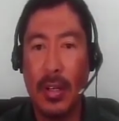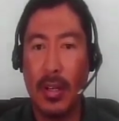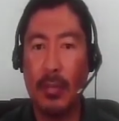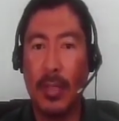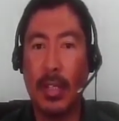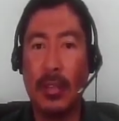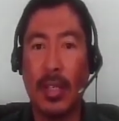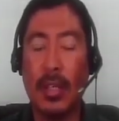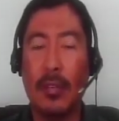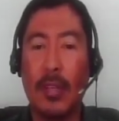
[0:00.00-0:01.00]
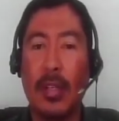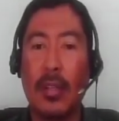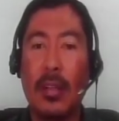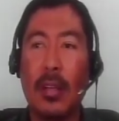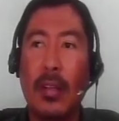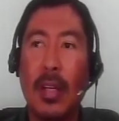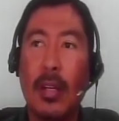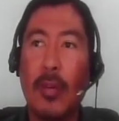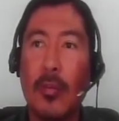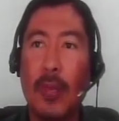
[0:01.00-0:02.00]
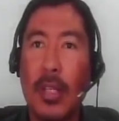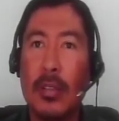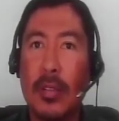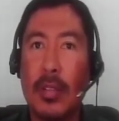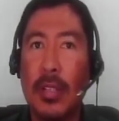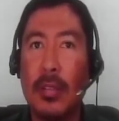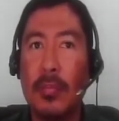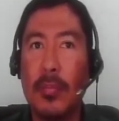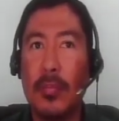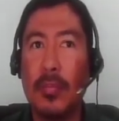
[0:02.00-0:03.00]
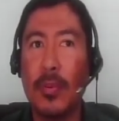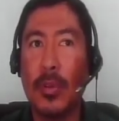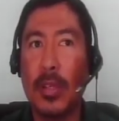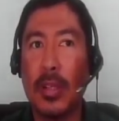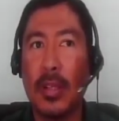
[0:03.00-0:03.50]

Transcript: Uh, because again, when anyone wants to import